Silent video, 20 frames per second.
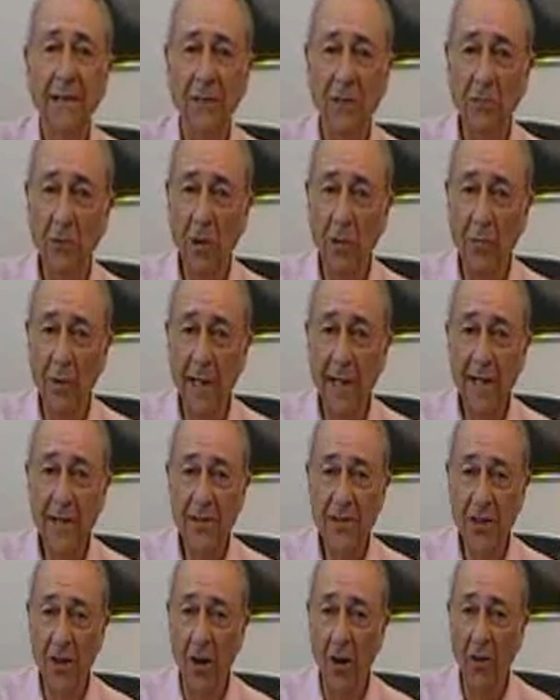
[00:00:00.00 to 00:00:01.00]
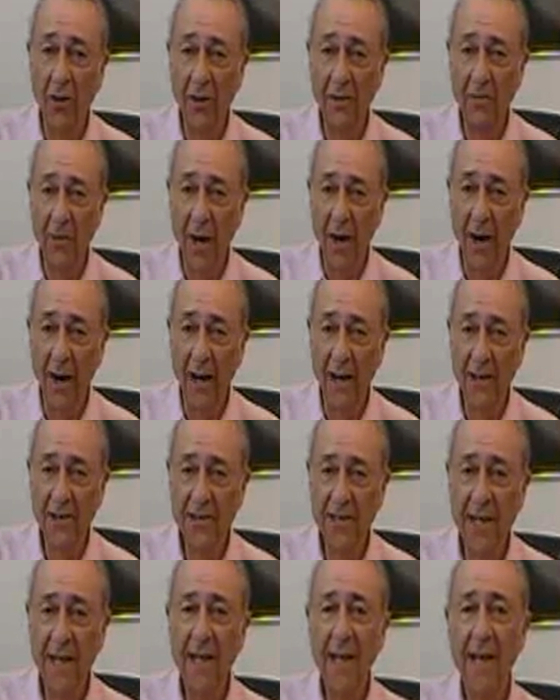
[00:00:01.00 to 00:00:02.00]
to what we saw on Mars.
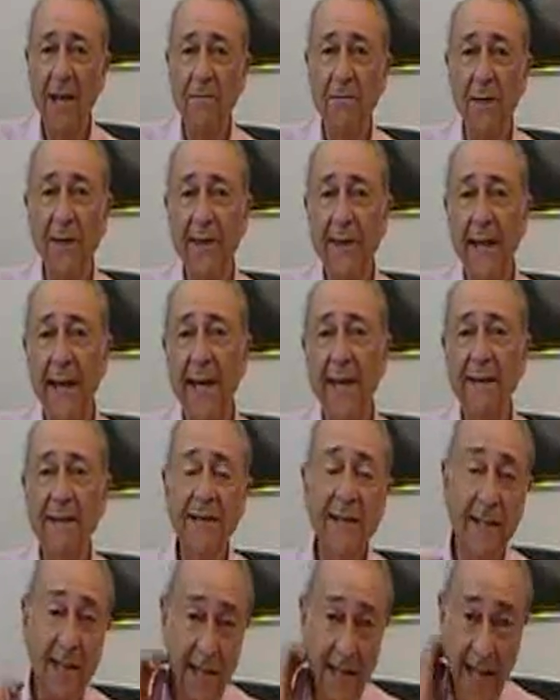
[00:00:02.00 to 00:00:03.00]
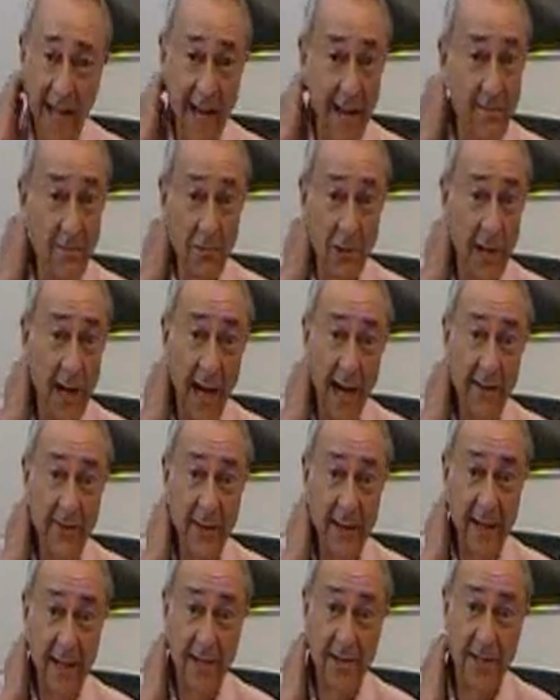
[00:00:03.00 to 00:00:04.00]
But then came what I
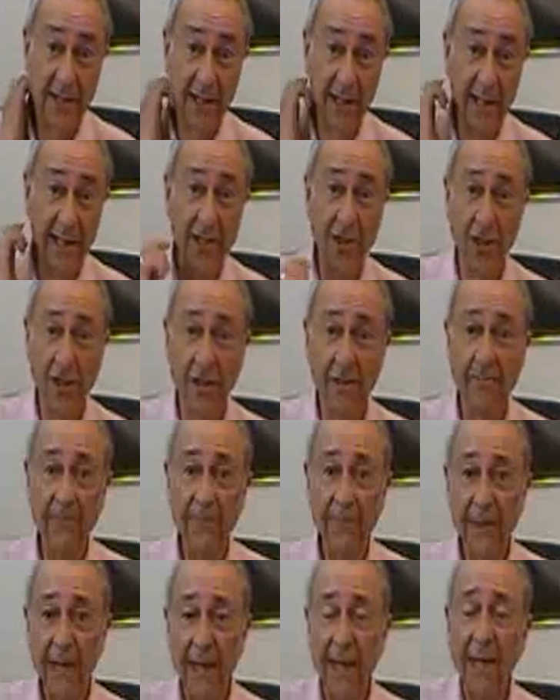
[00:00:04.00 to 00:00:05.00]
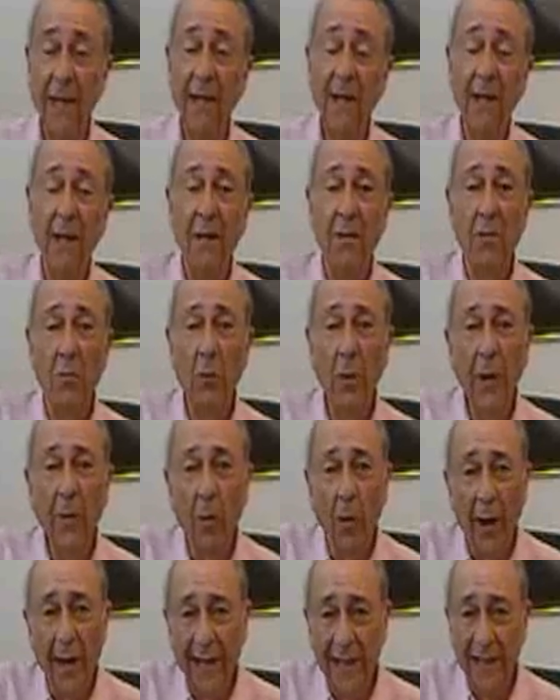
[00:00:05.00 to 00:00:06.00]
think is a clincher. We
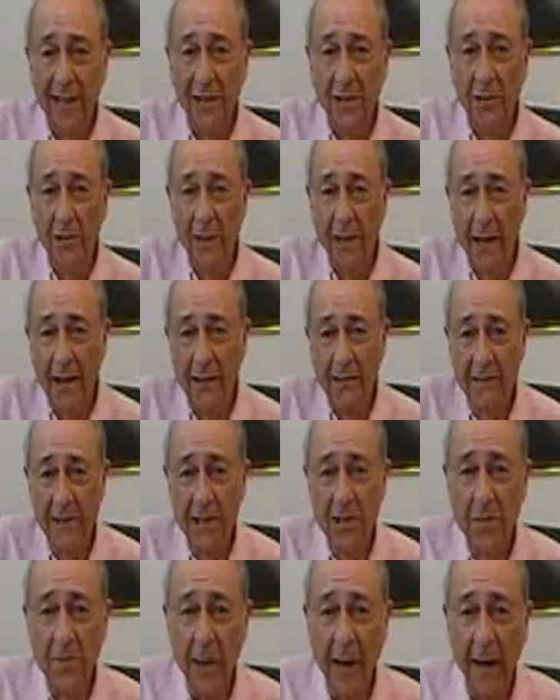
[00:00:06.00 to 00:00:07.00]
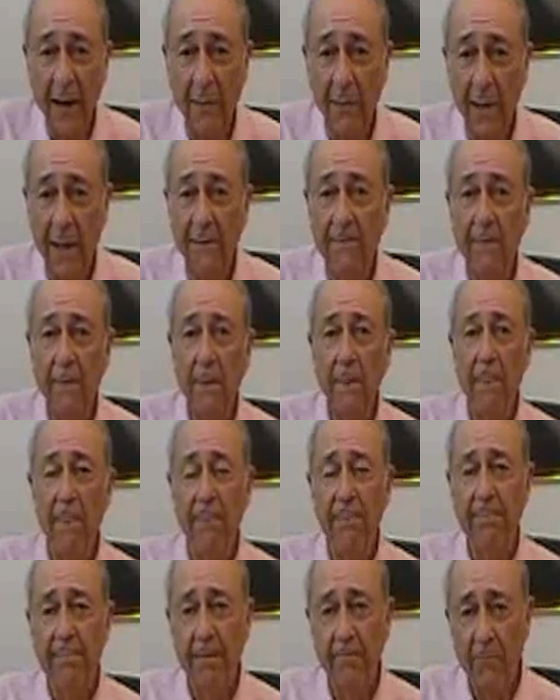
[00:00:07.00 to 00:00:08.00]
wanted to do another experiment,
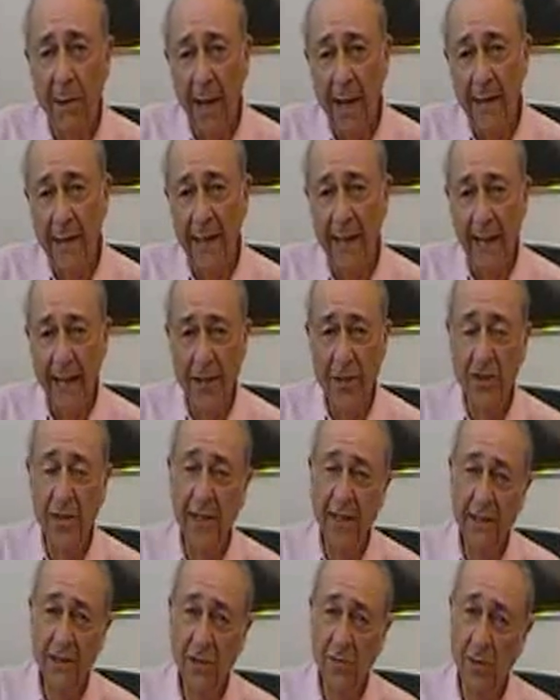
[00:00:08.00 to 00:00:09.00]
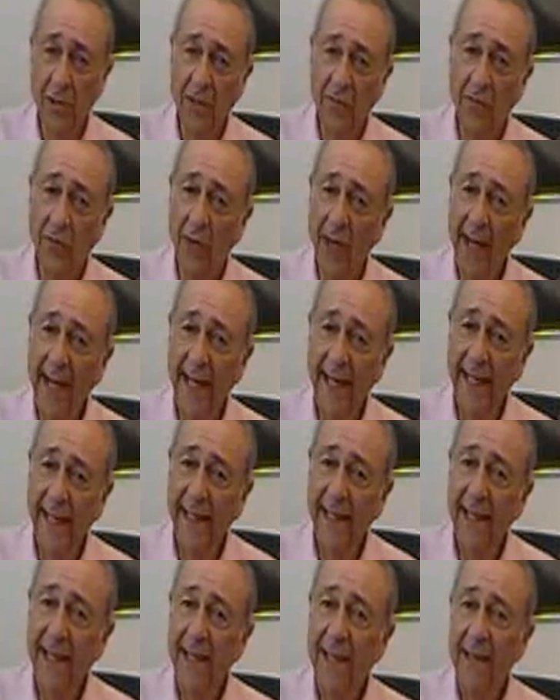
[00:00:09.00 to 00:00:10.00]
but the engineers were
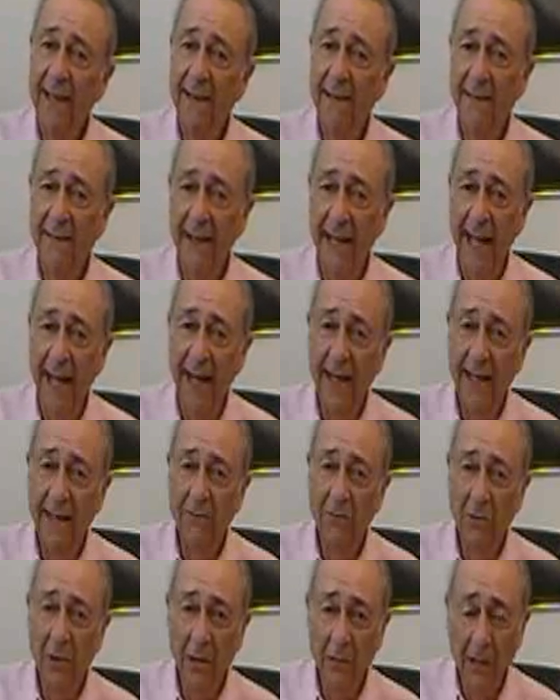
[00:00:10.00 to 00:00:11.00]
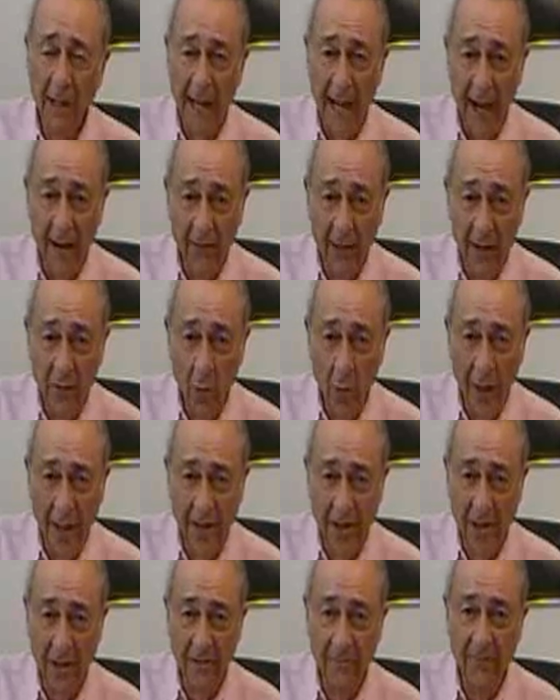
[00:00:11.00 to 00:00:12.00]
afraid that we were now in
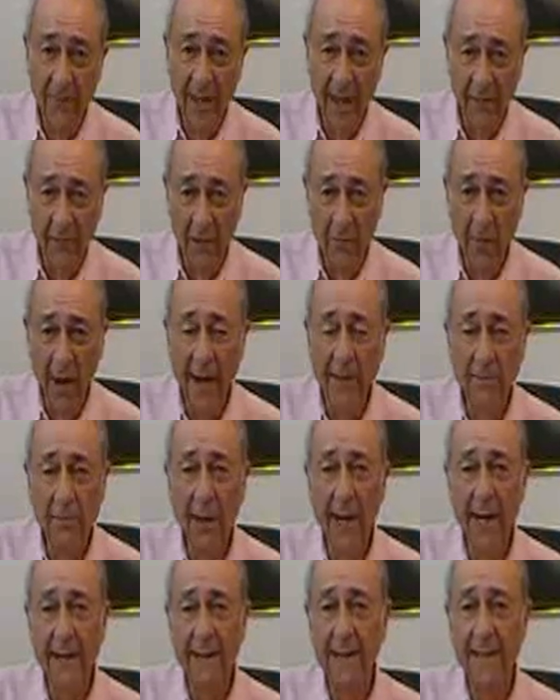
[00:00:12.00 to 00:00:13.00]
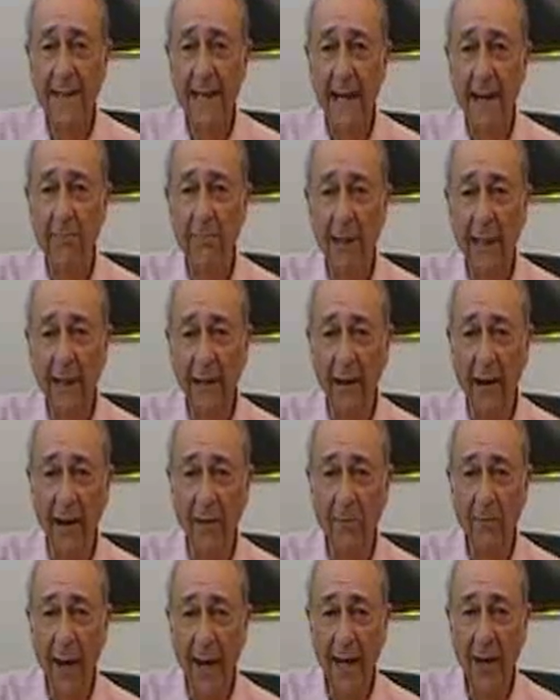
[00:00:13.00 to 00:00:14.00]
winter and we might break the sampling
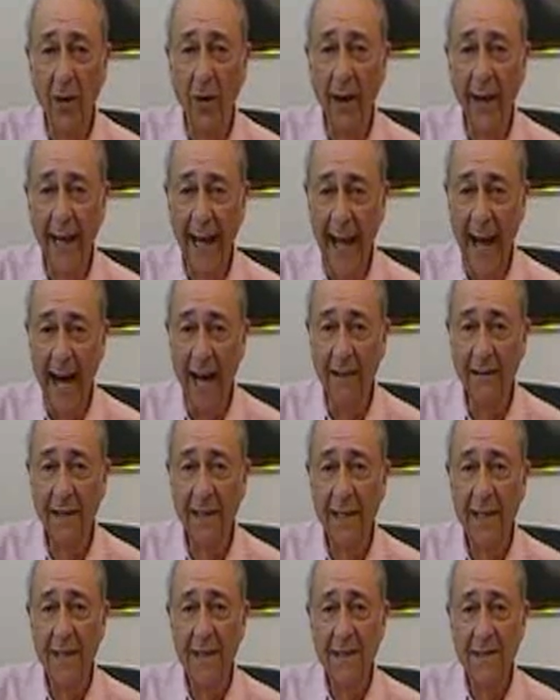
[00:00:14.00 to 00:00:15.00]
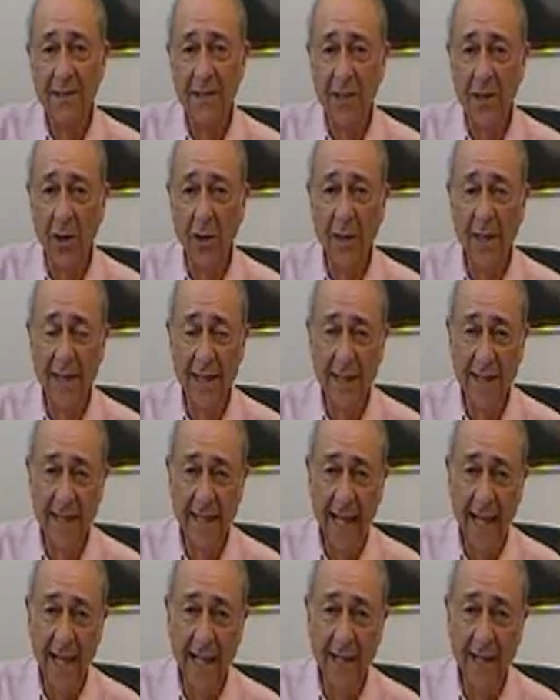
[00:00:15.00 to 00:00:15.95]
arm by going out. So instead